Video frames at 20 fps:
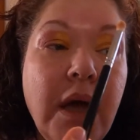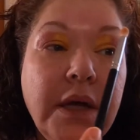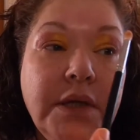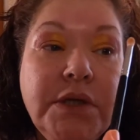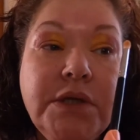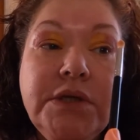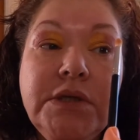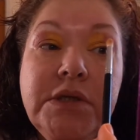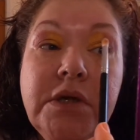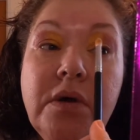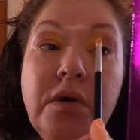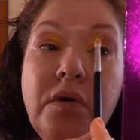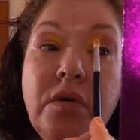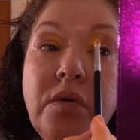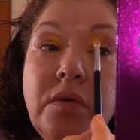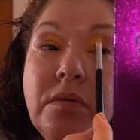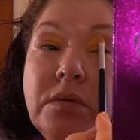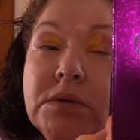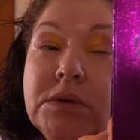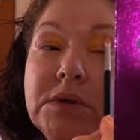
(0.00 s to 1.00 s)
I just
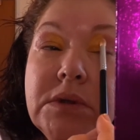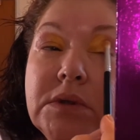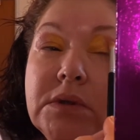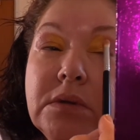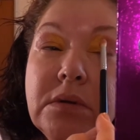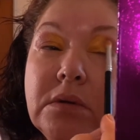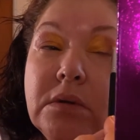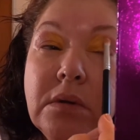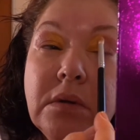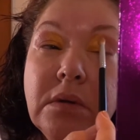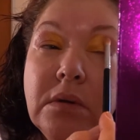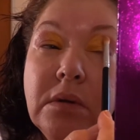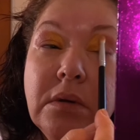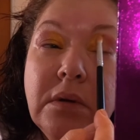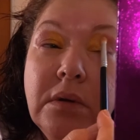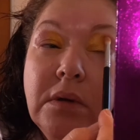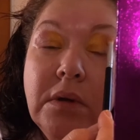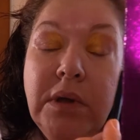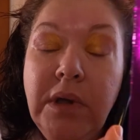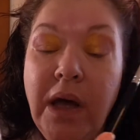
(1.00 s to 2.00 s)
don't,
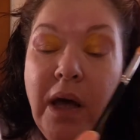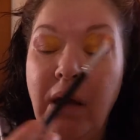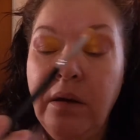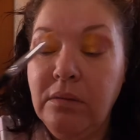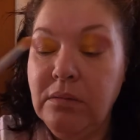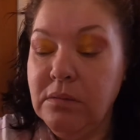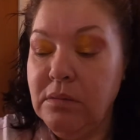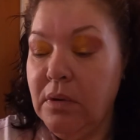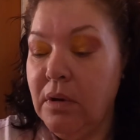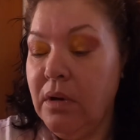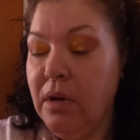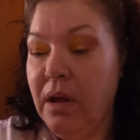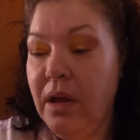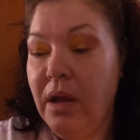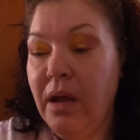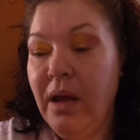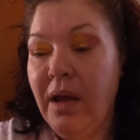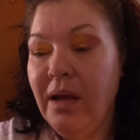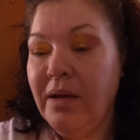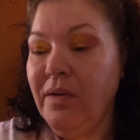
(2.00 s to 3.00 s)
I
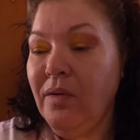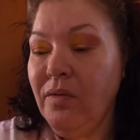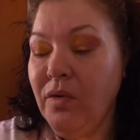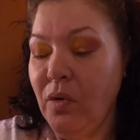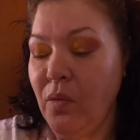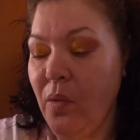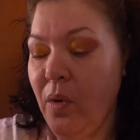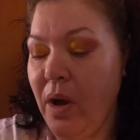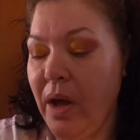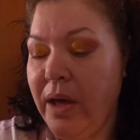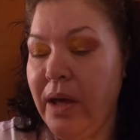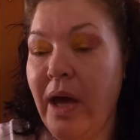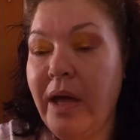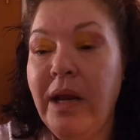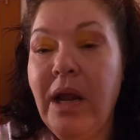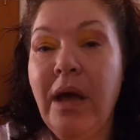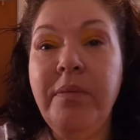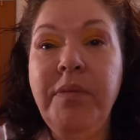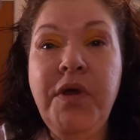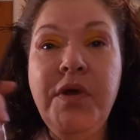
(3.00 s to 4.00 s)
don't know why.
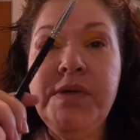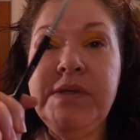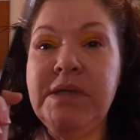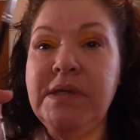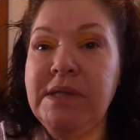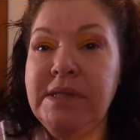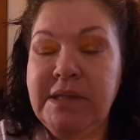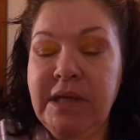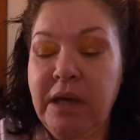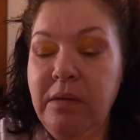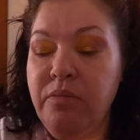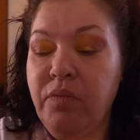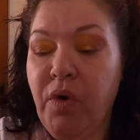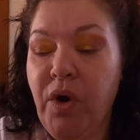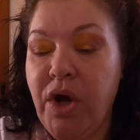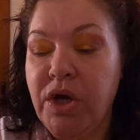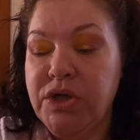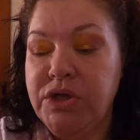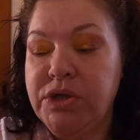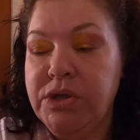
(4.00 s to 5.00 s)
And I'm using the same
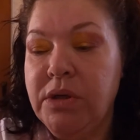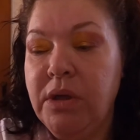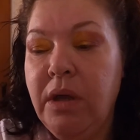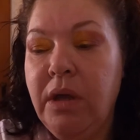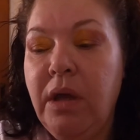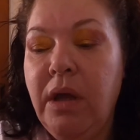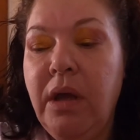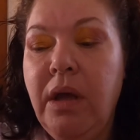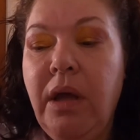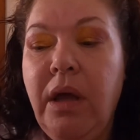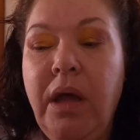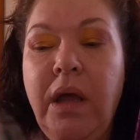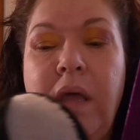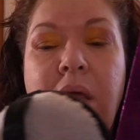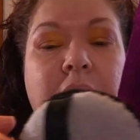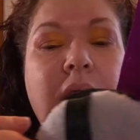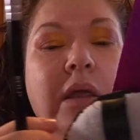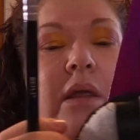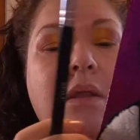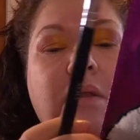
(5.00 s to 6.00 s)
brush.
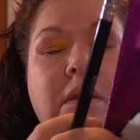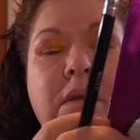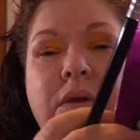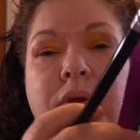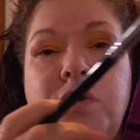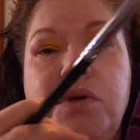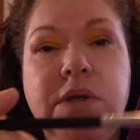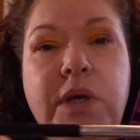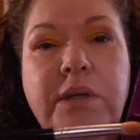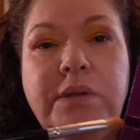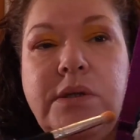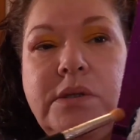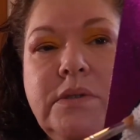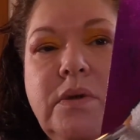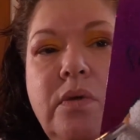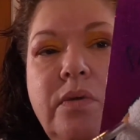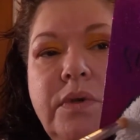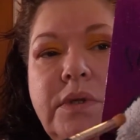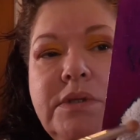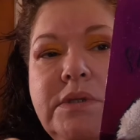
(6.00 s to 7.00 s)
And usually I just
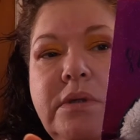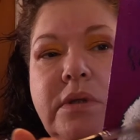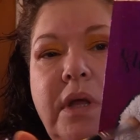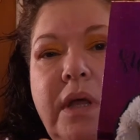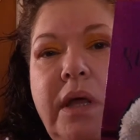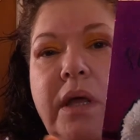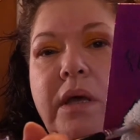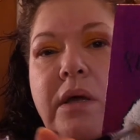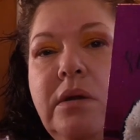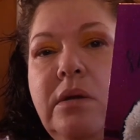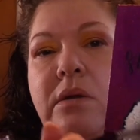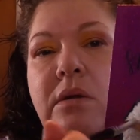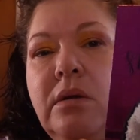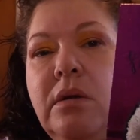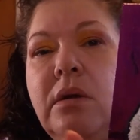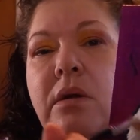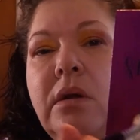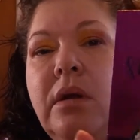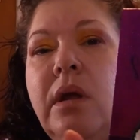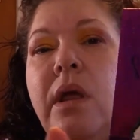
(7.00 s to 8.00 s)
hold this in the hand.
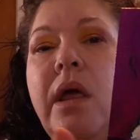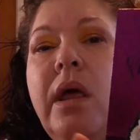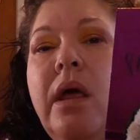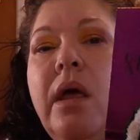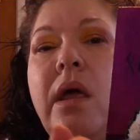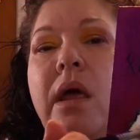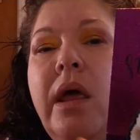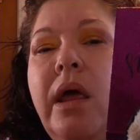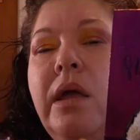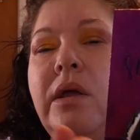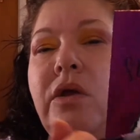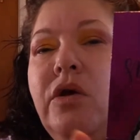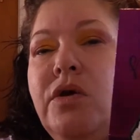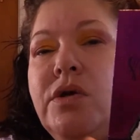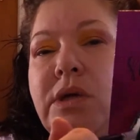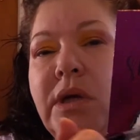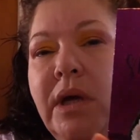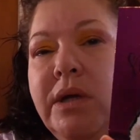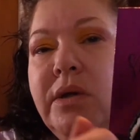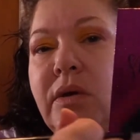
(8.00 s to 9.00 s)
And
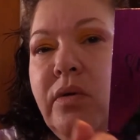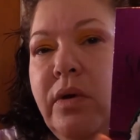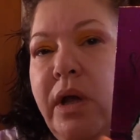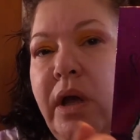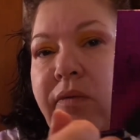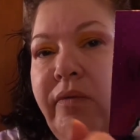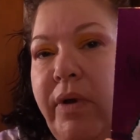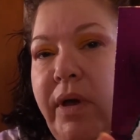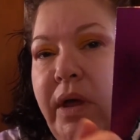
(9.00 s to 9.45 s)
usually I don't